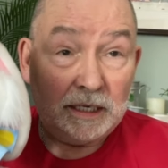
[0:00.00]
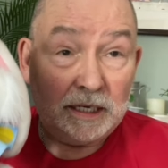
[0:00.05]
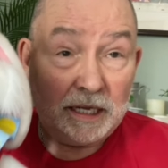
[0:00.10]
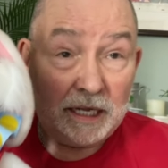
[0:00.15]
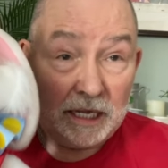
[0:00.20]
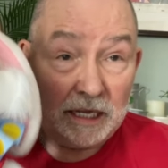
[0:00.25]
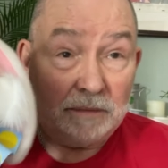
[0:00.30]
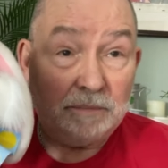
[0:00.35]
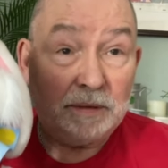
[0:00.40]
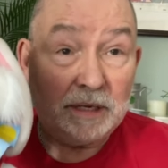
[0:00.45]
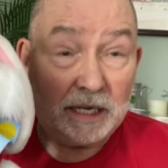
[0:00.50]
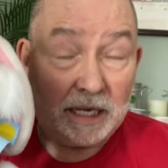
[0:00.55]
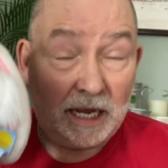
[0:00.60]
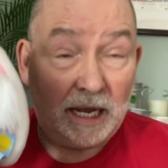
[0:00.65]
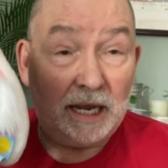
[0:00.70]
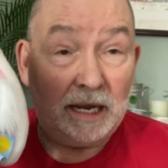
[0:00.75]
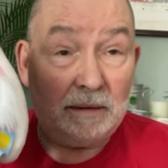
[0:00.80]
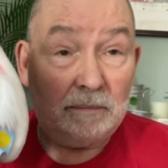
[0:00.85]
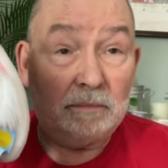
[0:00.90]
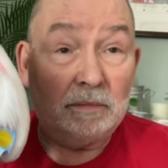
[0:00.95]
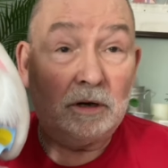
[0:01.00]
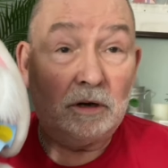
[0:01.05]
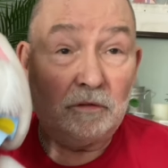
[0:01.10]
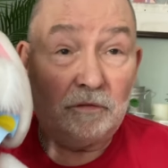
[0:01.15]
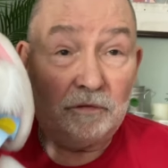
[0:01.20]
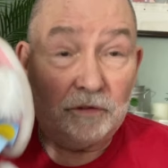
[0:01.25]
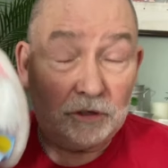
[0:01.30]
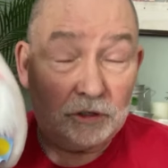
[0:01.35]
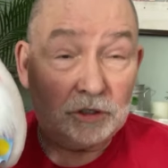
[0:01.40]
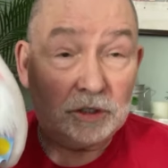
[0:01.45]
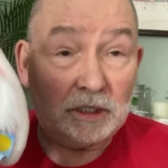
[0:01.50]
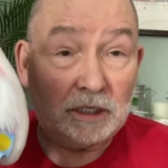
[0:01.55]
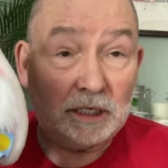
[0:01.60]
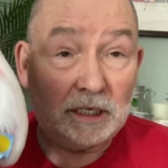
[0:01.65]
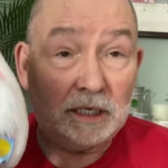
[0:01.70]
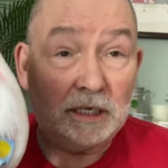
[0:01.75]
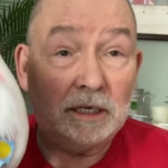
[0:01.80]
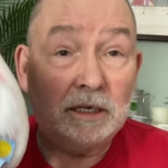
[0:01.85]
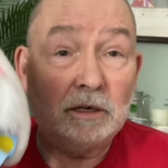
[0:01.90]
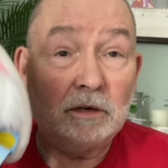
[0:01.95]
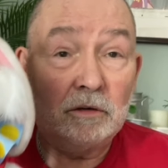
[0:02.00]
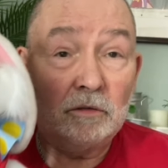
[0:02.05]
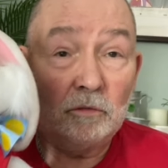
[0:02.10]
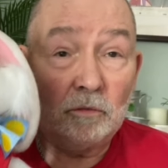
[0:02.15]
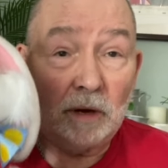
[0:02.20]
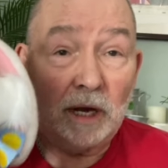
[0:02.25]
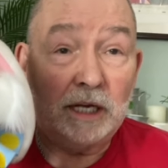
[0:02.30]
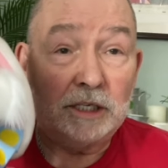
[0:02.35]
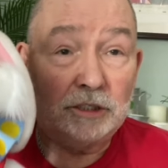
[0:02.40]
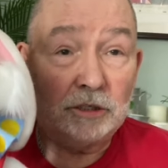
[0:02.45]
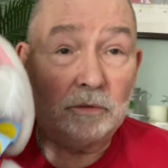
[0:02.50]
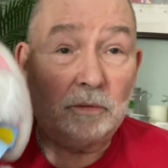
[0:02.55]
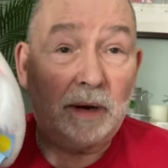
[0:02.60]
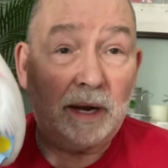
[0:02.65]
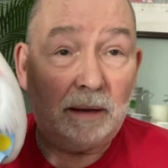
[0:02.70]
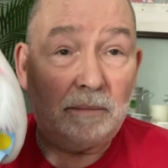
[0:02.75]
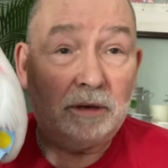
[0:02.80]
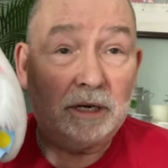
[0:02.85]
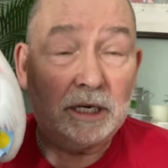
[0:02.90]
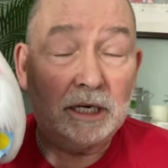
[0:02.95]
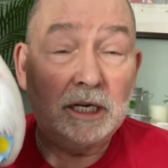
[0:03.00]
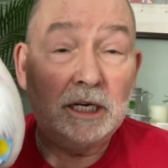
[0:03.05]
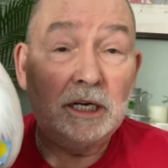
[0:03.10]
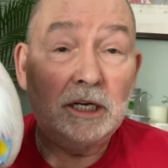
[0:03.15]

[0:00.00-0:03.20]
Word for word: he became officially Roger Rabbit.